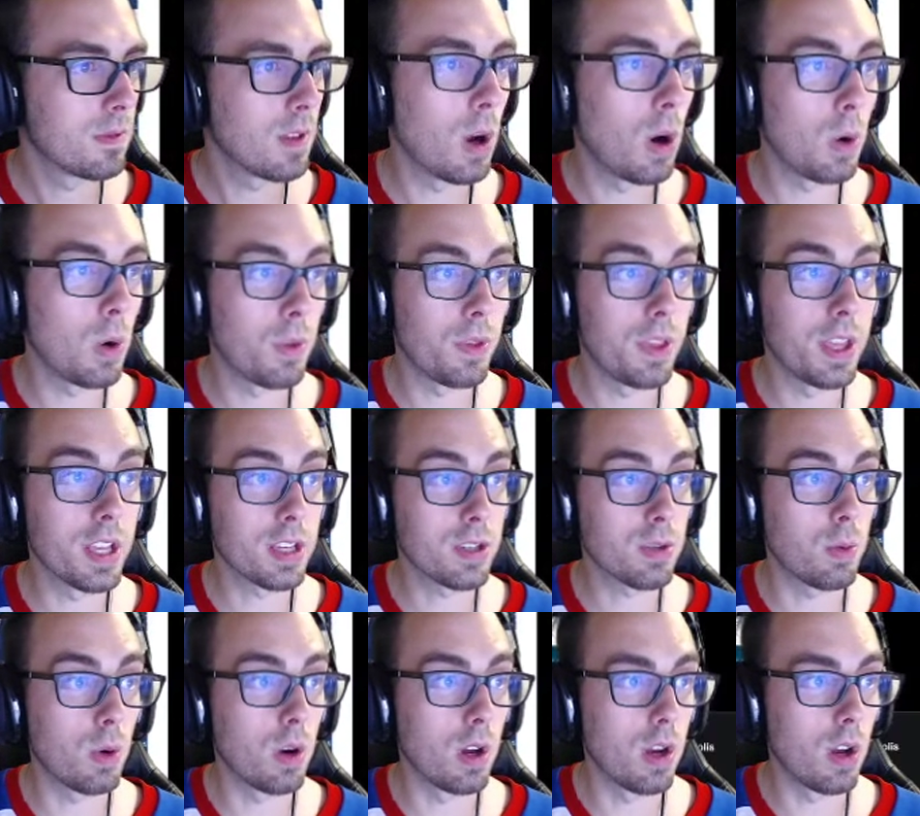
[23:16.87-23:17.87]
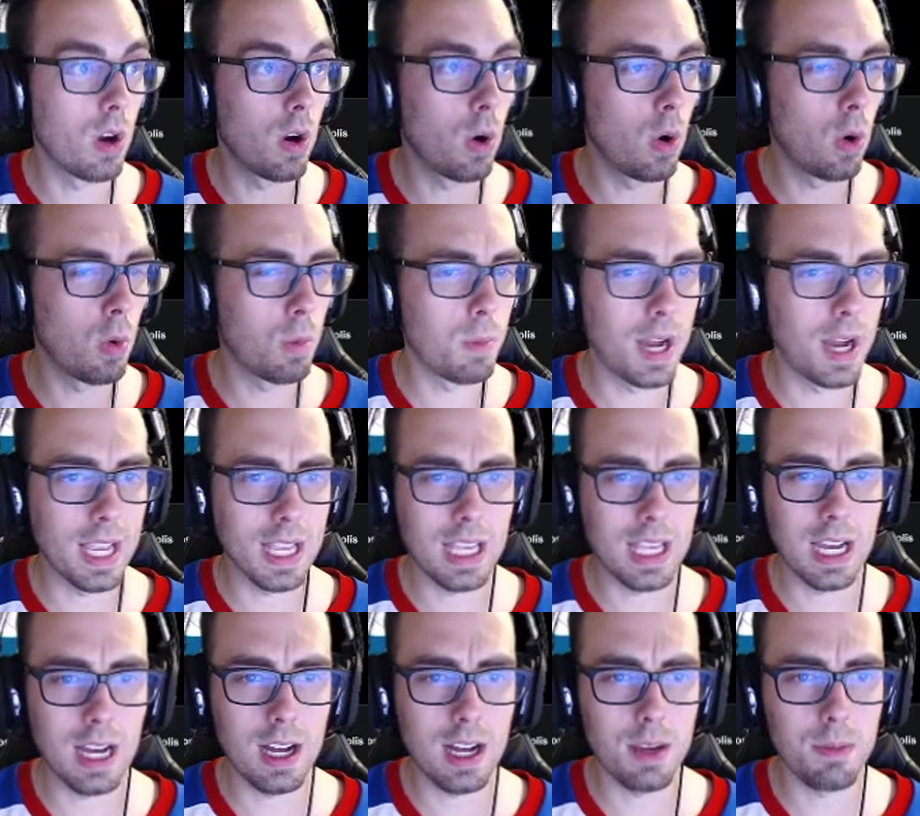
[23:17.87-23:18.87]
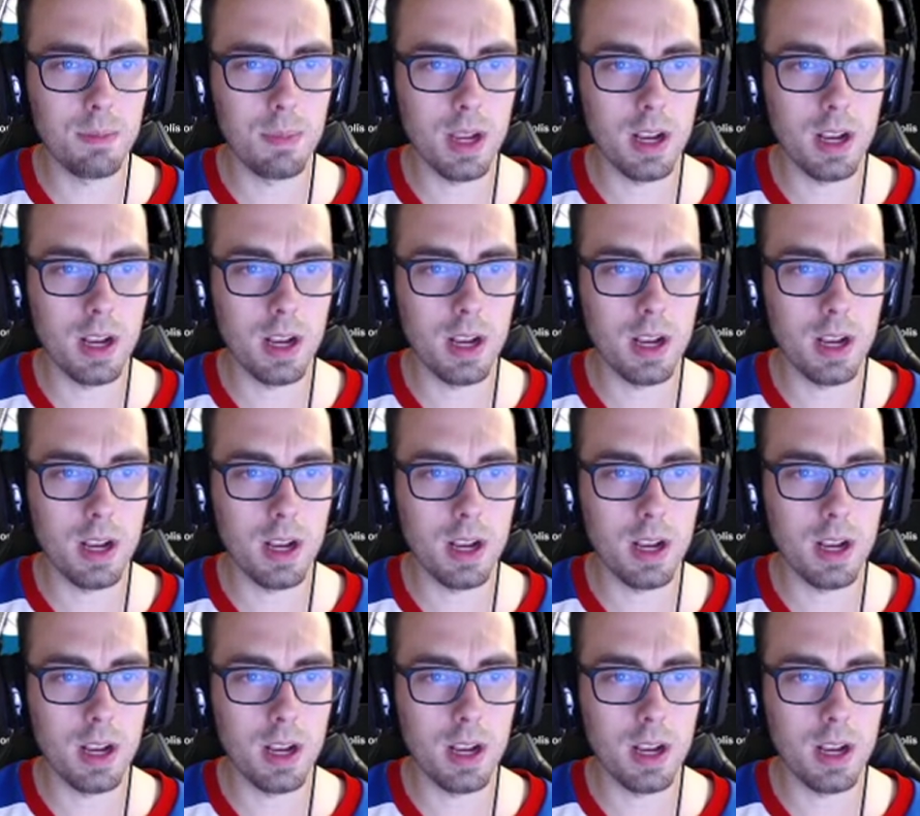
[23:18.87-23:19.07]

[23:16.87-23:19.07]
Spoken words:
Oh, this one. Oh my god,